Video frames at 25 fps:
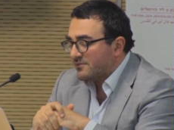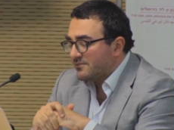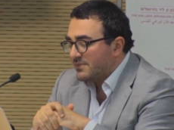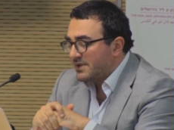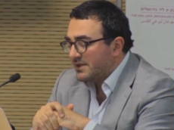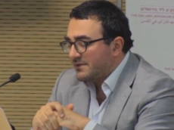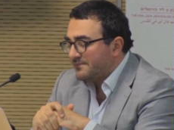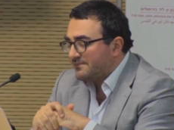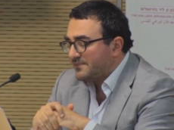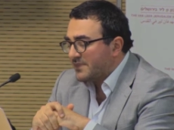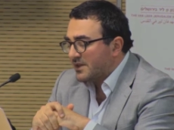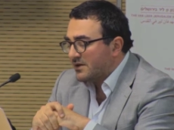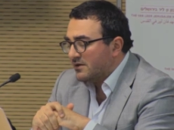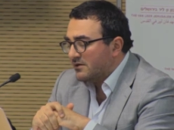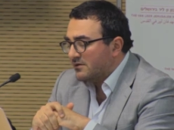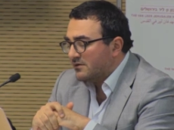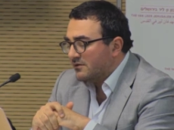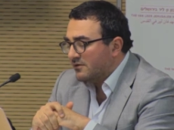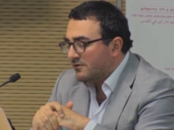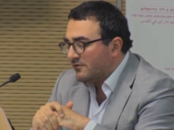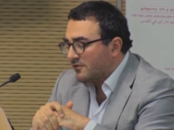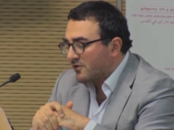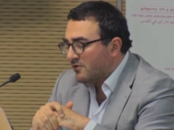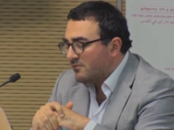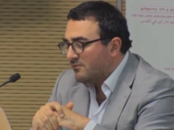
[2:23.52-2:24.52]
for me
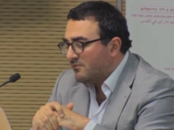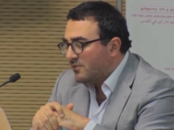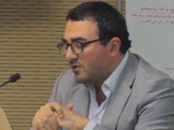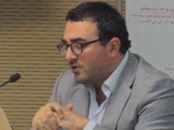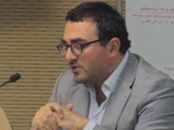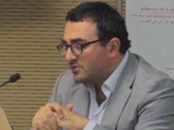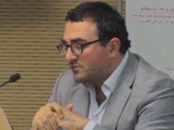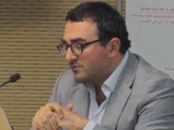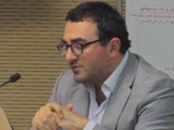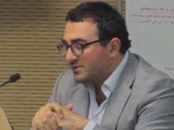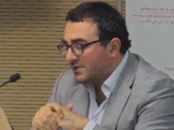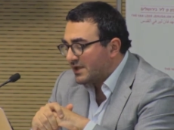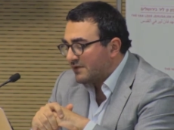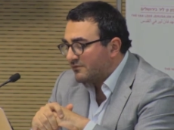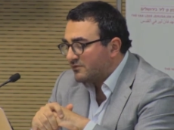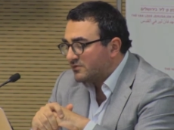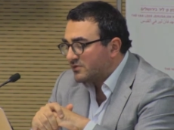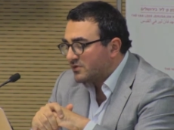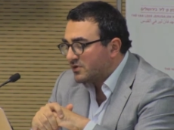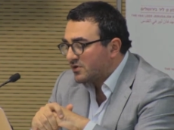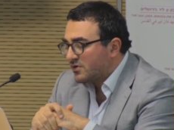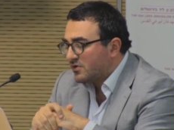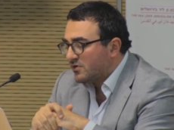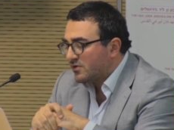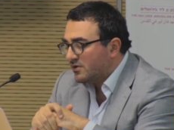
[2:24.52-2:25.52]
from both what I
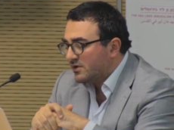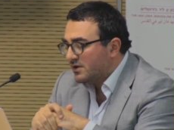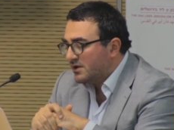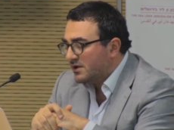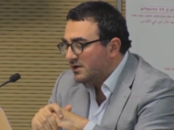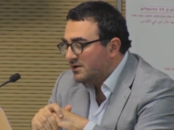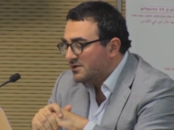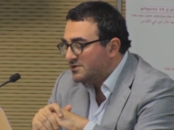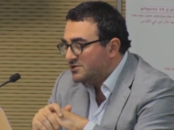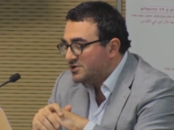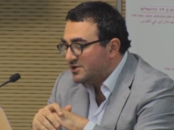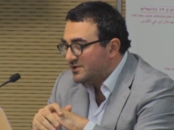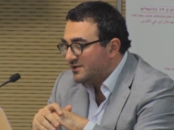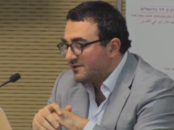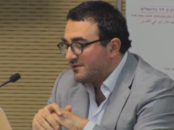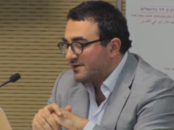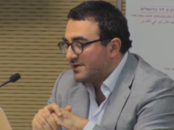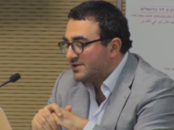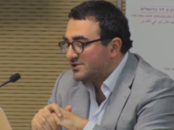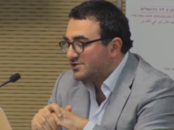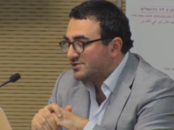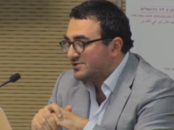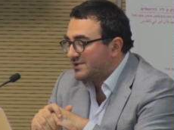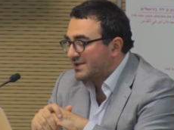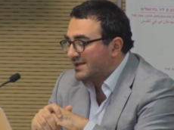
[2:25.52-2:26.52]
would call
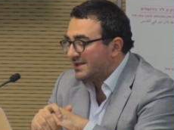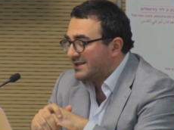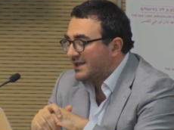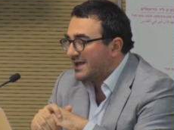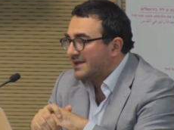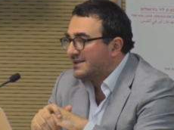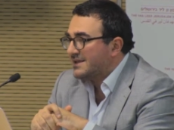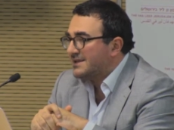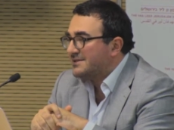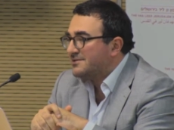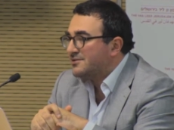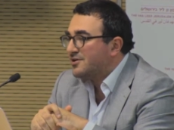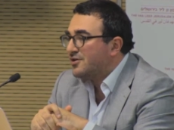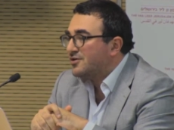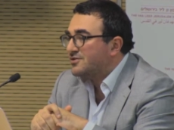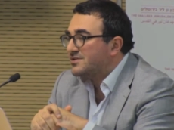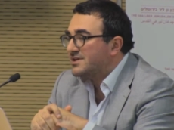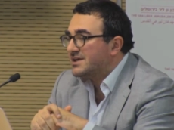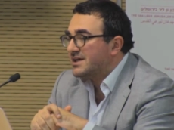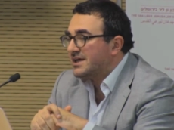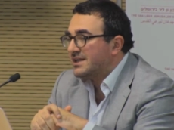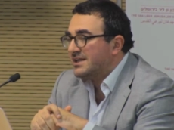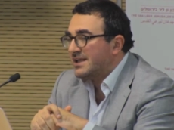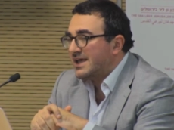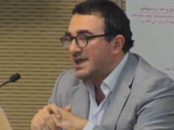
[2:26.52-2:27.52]
generational
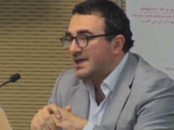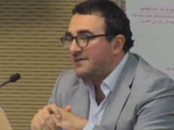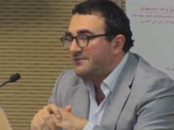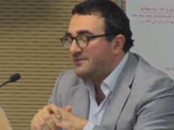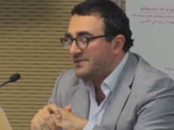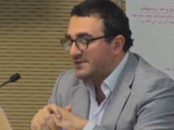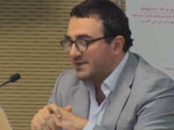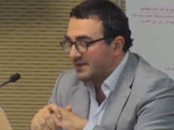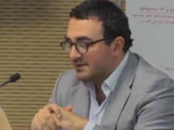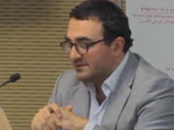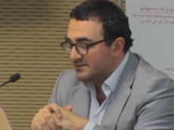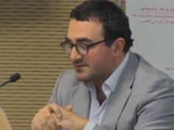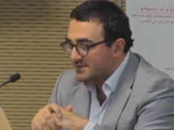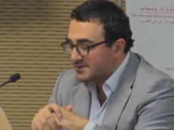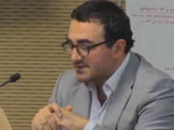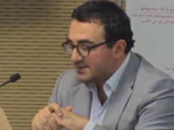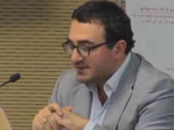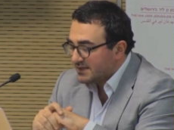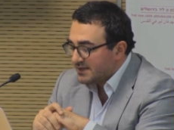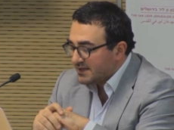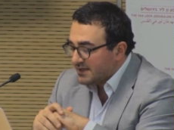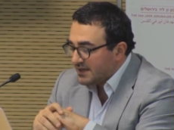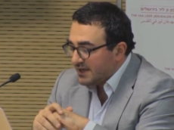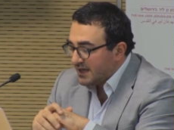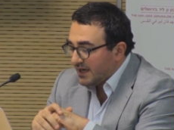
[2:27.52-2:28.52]
anecdotal evidence
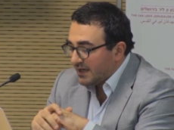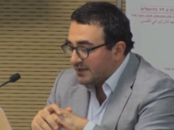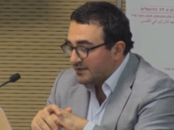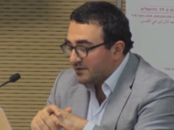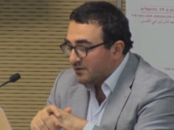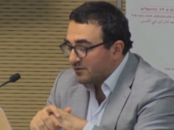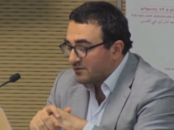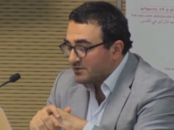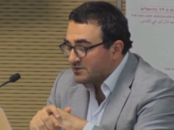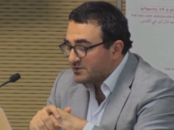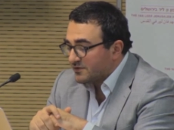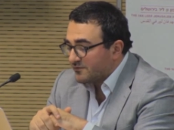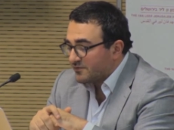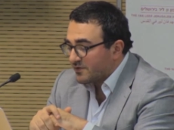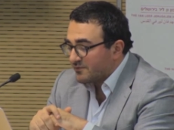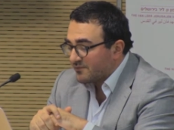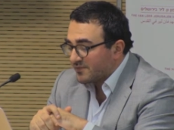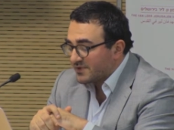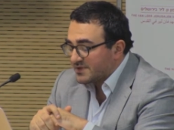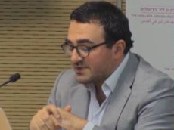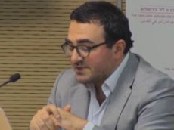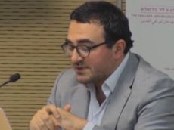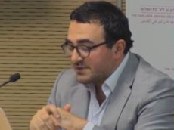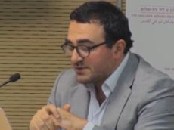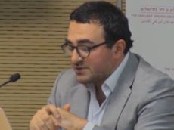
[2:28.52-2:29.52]
and also
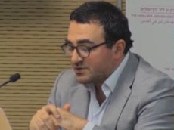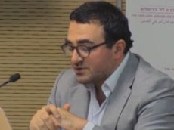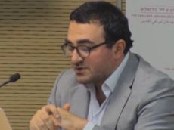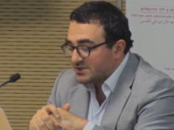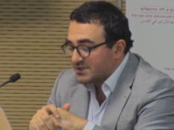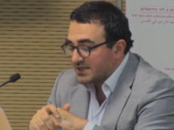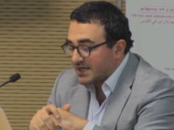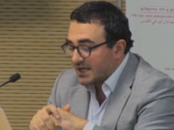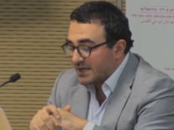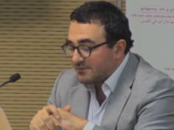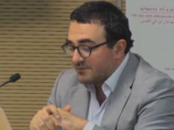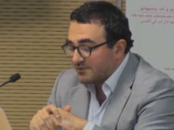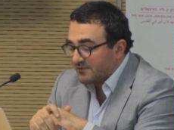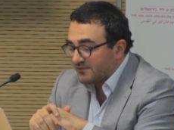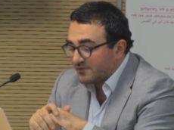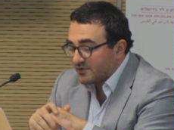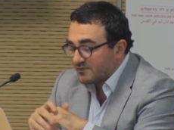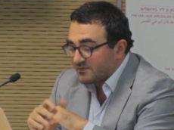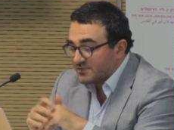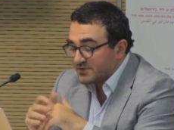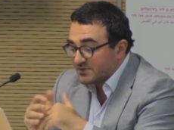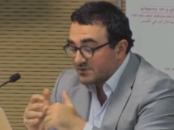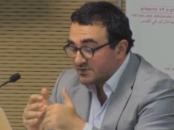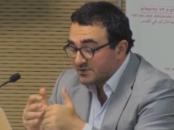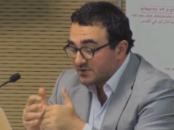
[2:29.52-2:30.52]
from researches coming
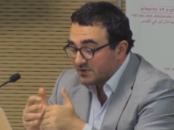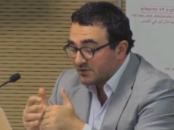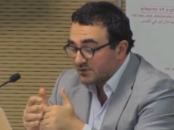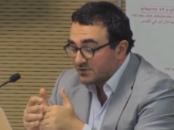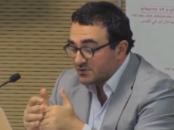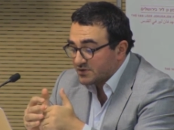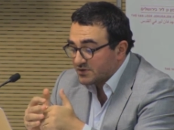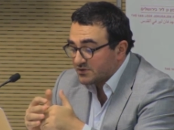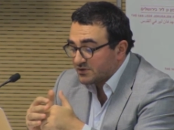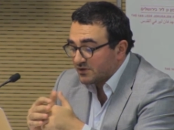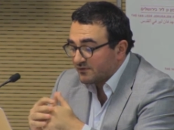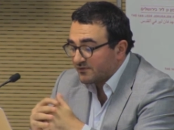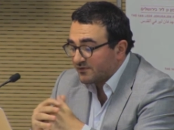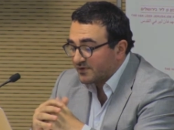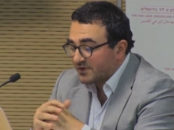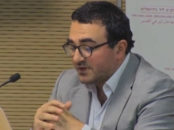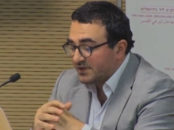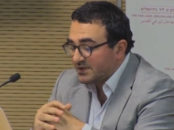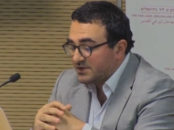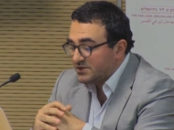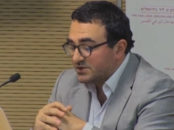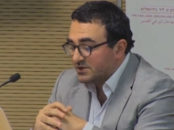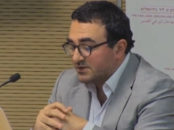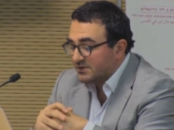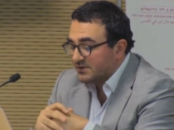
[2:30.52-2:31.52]
from sociologists of
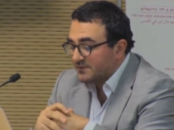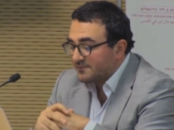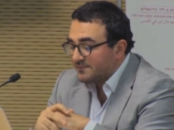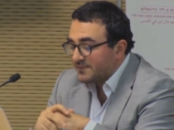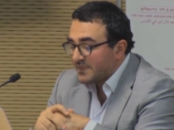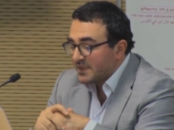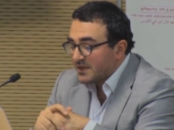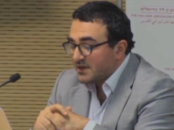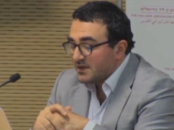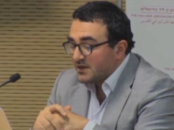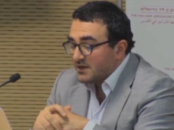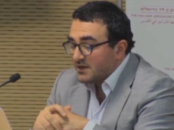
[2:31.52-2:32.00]
religion.